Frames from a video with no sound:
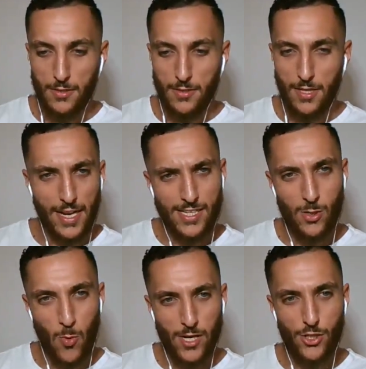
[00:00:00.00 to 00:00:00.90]
the next
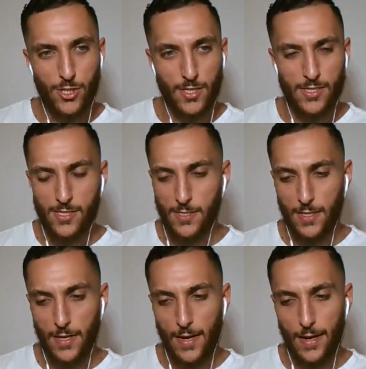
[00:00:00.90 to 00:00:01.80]
question is,
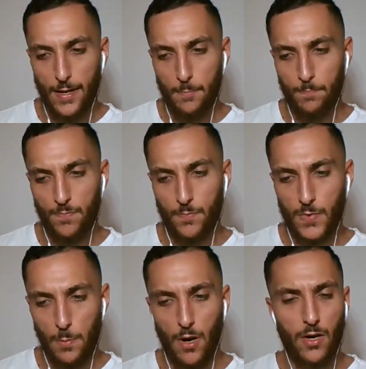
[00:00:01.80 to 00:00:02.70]

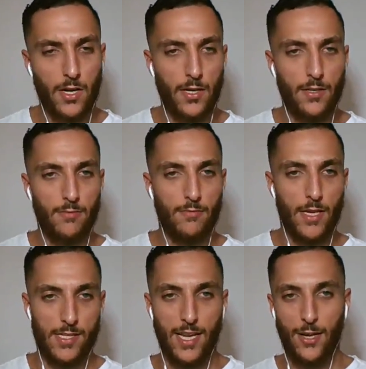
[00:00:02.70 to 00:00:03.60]
the market
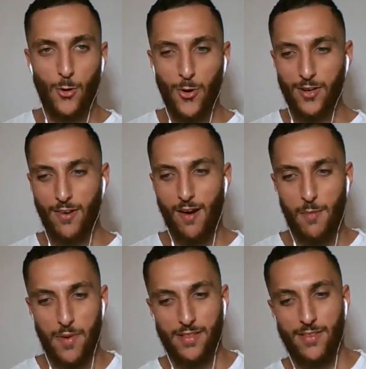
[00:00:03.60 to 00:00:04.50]
is like going
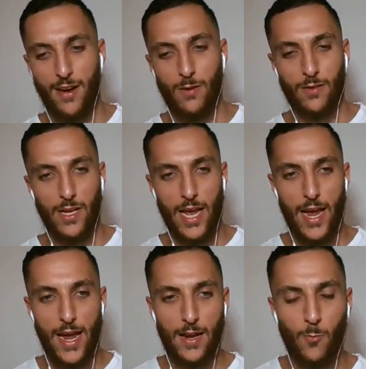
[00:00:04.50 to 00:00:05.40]
up and down.
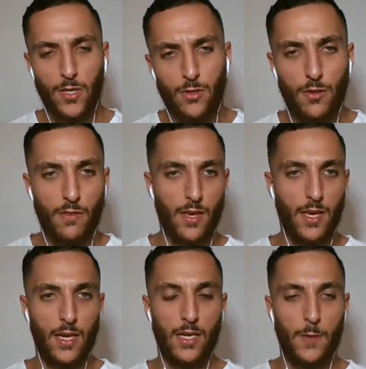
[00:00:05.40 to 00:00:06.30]
And when do you
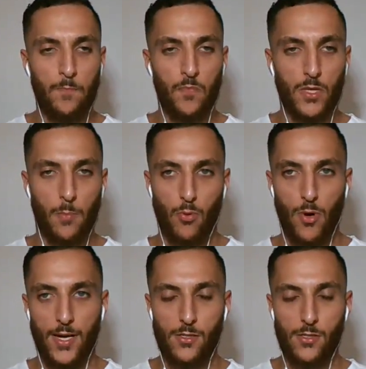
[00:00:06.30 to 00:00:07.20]
think the
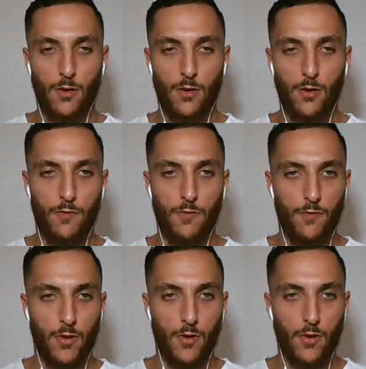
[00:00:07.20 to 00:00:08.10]
price of
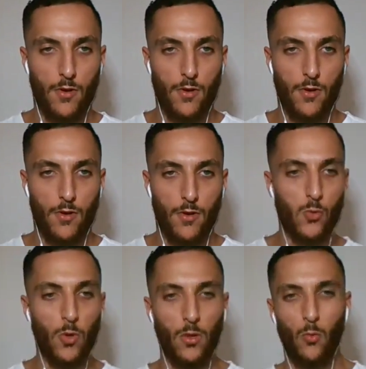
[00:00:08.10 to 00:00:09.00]

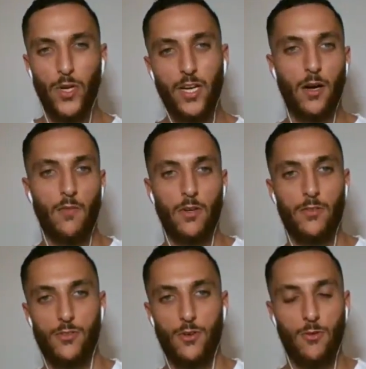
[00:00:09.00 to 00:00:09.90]
PAWS will recover?
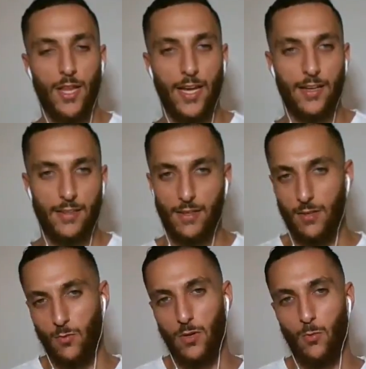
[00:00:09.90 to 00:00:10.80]
So like
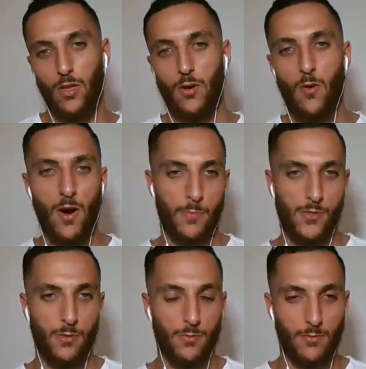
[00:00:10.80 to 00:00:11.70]
it will go up.
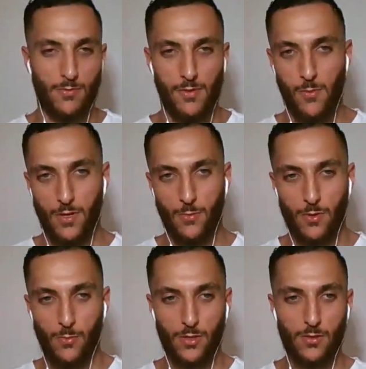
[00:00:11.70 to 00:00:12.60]
So
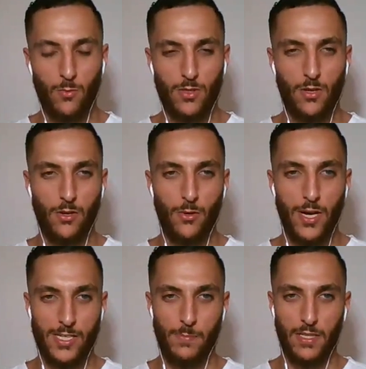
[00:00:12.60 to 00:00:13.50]
what are
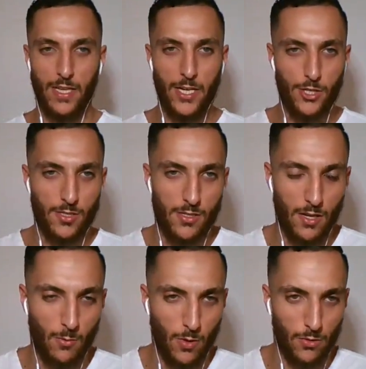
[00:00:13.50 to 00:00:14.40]
your expectations,
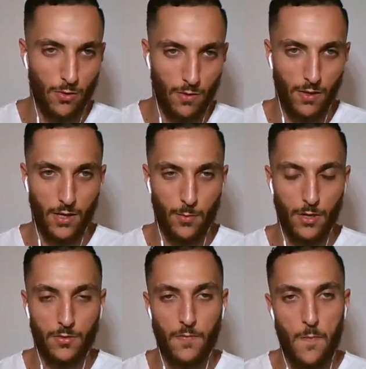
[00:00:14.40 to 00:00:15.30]
and what do you think about?